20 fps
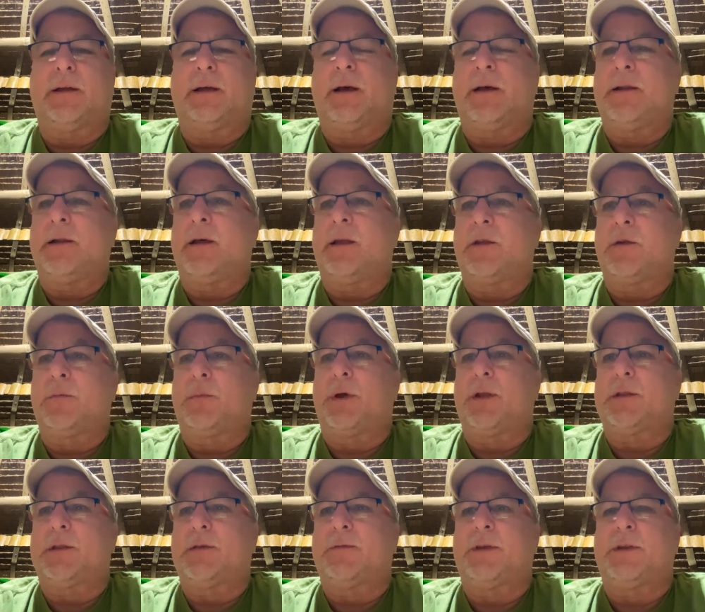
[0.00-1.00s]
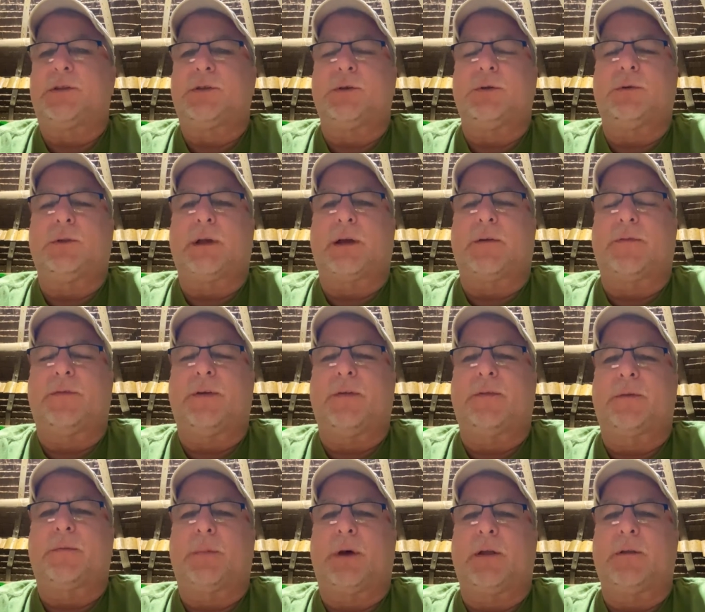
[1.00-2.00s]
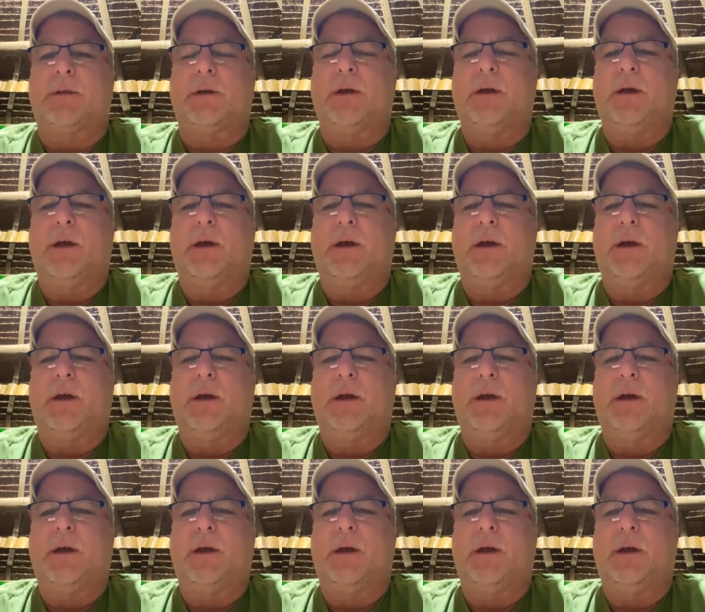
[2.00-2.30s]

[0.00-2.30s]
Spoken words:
another month of it too, like a 5th month.